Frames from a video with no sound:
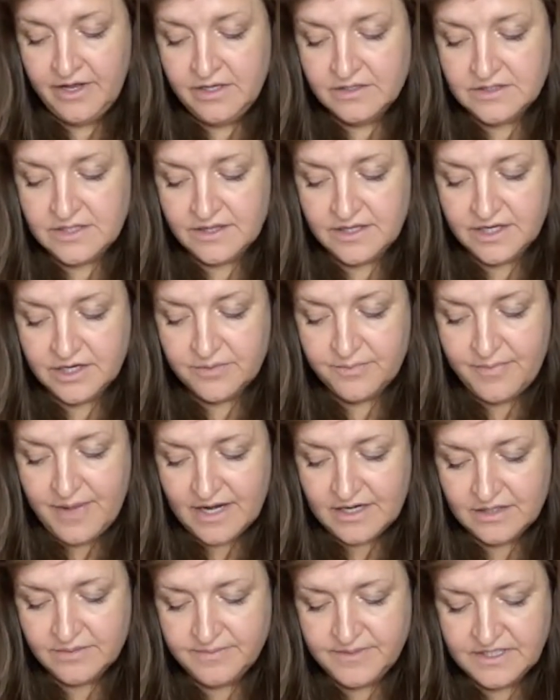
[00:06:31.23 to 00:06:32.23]
so that you're
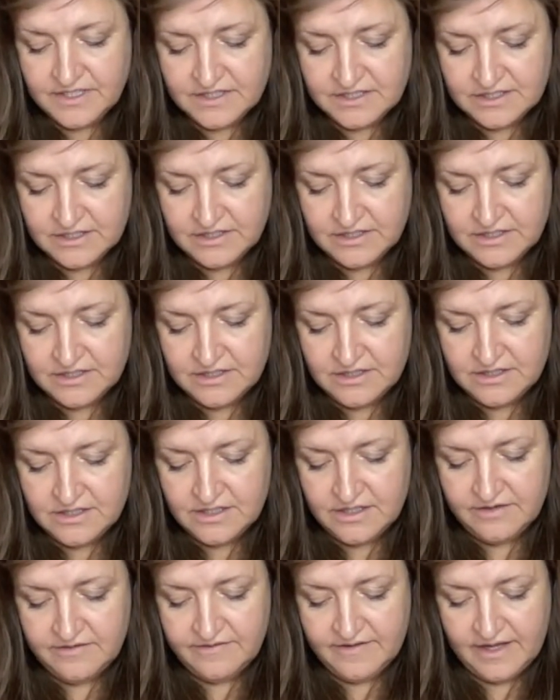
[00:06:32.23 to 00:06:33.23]
better positioned to
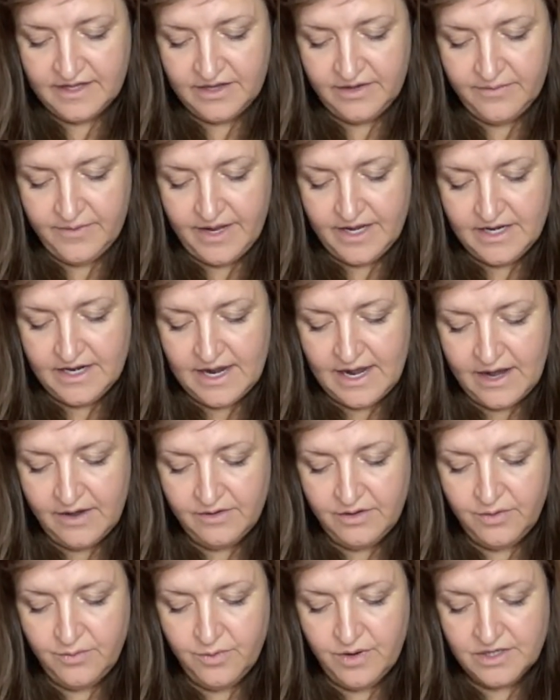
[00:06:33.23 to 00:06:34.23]
evaluate how
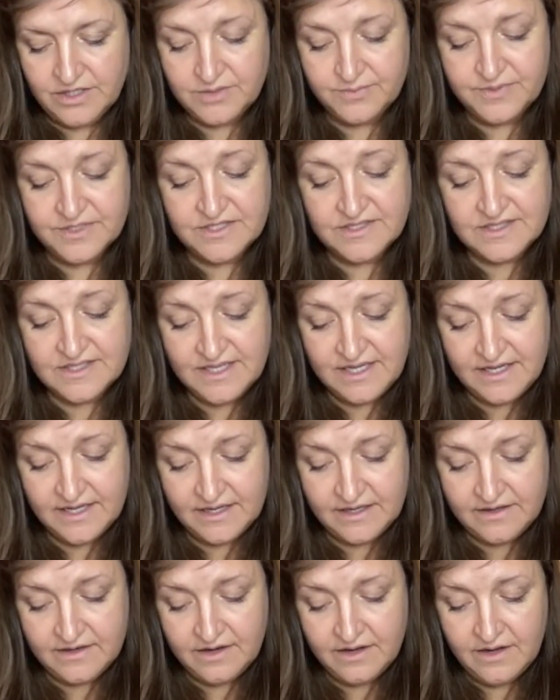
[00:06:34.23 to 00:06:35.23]
you want to
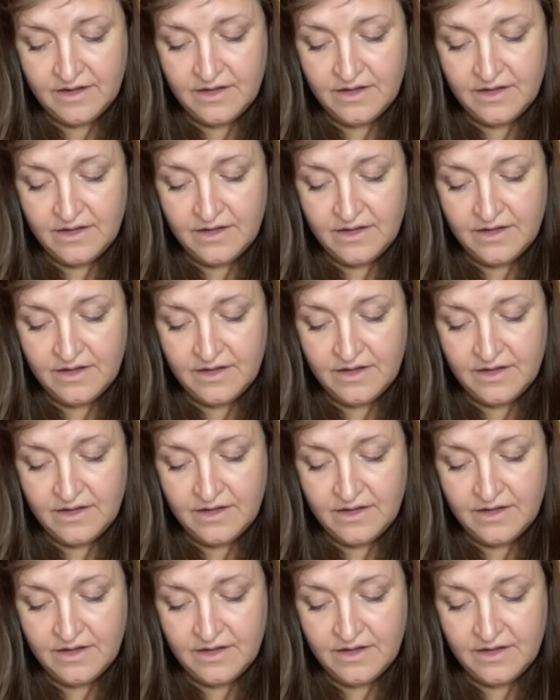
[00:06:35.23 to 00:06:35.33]
proceed